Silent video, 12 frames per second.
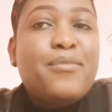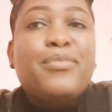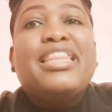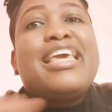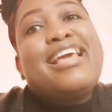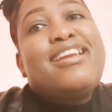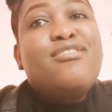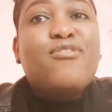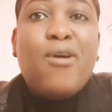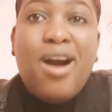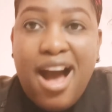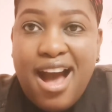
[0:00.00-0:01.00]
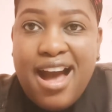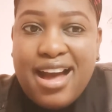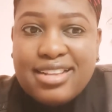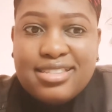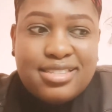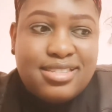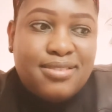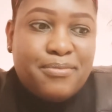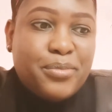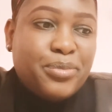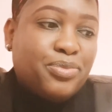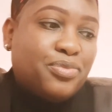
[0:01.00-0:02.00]
But then for us
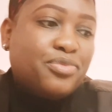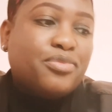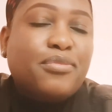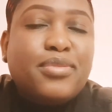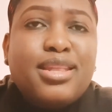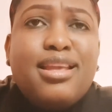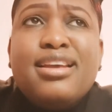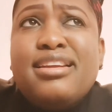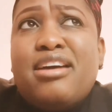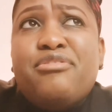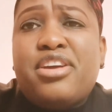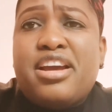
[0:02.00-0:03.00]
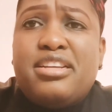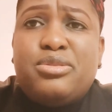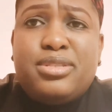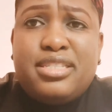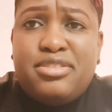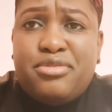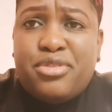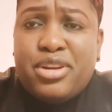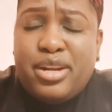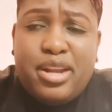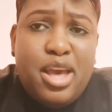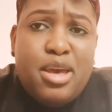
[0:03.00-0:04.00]
in Africa, it was
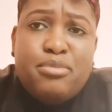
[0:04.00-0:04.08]
different.